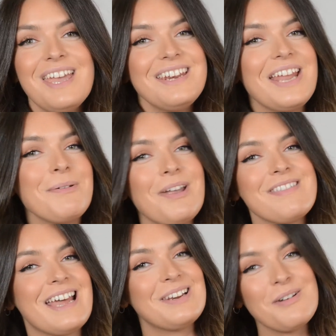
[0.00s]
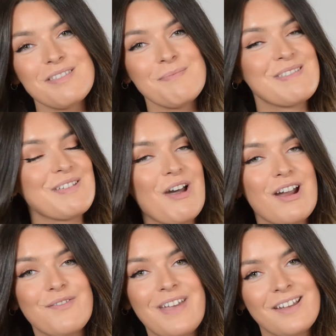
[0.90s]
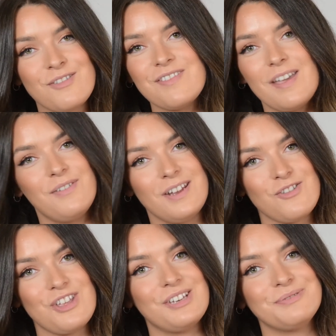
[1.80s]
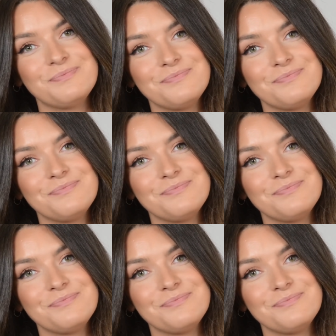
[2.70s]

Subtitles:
Now I'm going to add lots of mascara for extra definition.